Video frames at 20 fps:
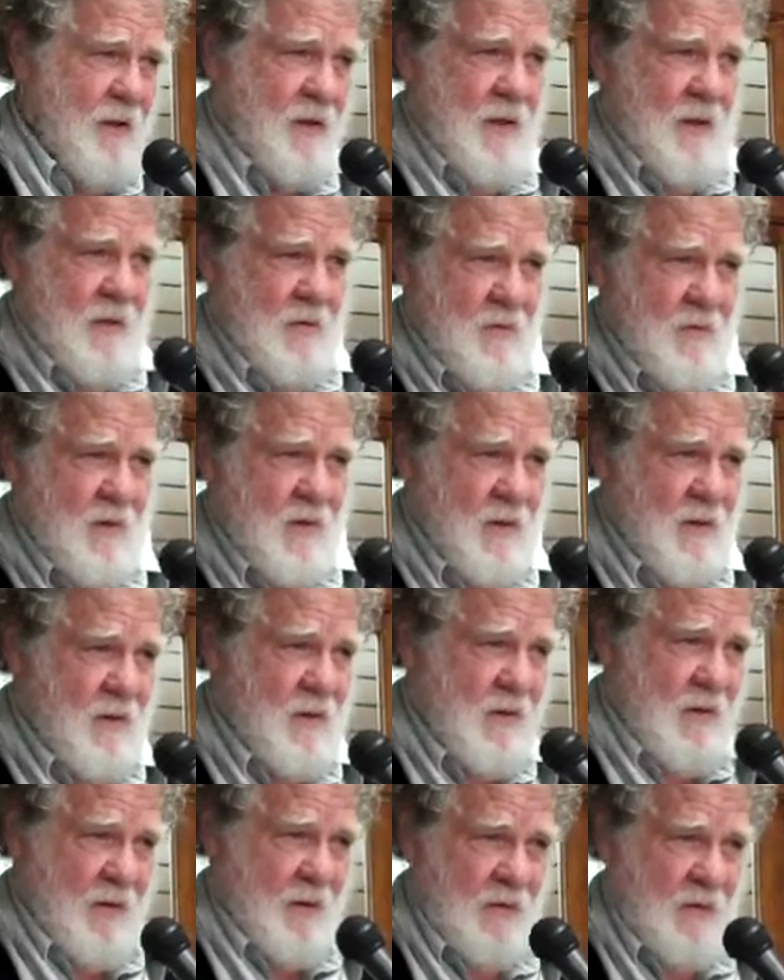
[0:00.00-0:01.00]
You guys
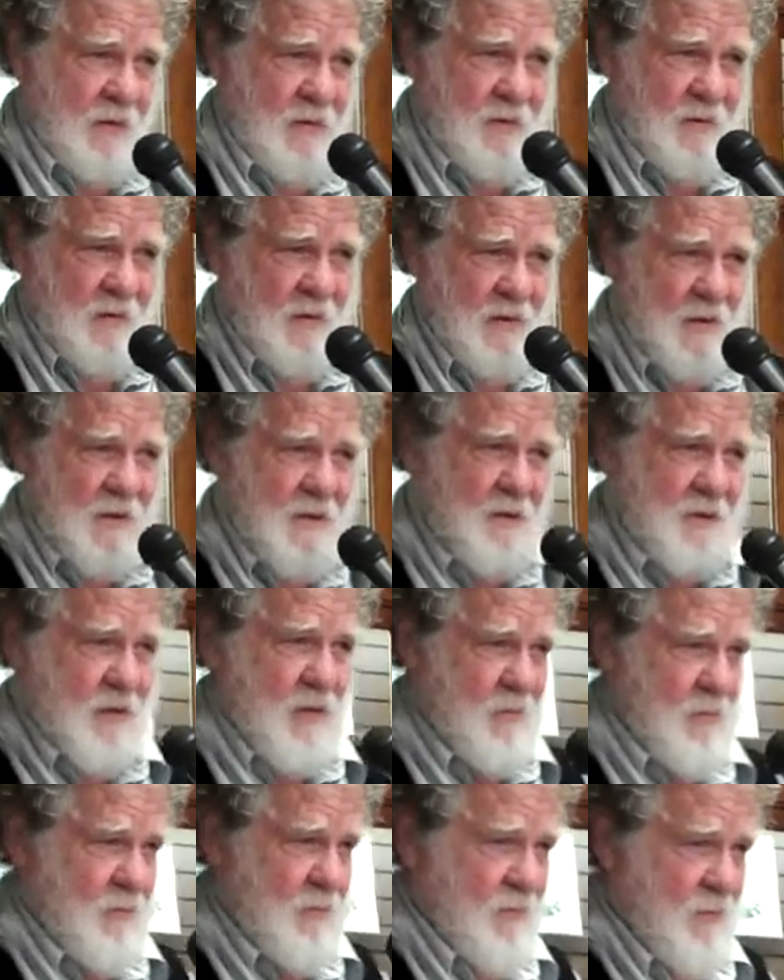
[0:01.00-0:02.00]
want to say
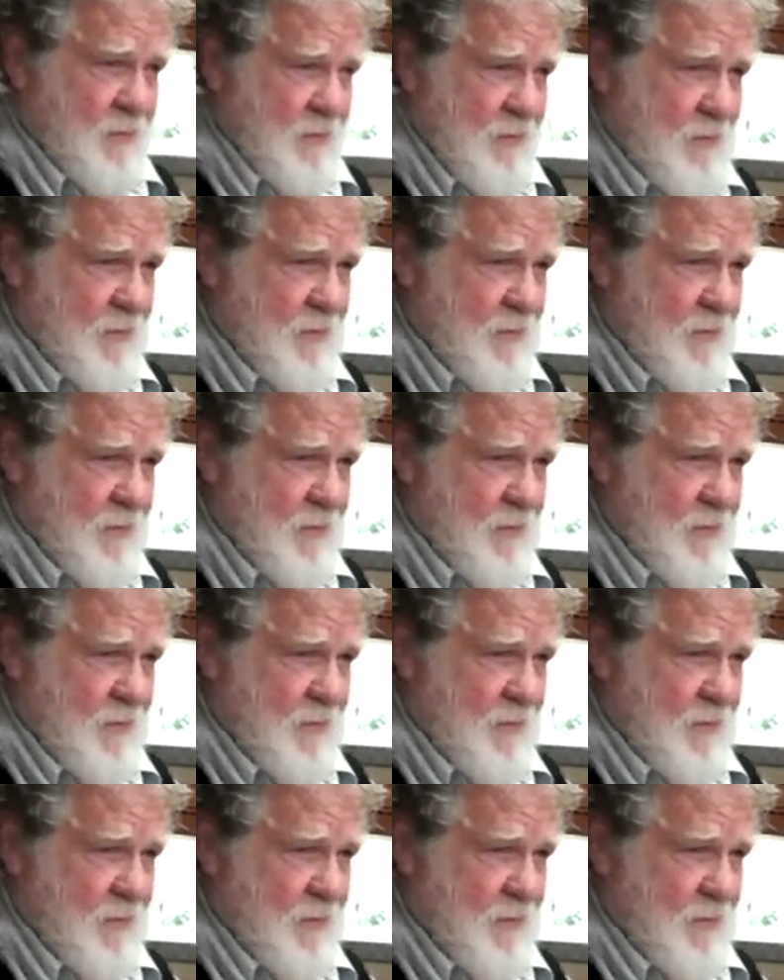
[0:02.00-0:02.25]
something?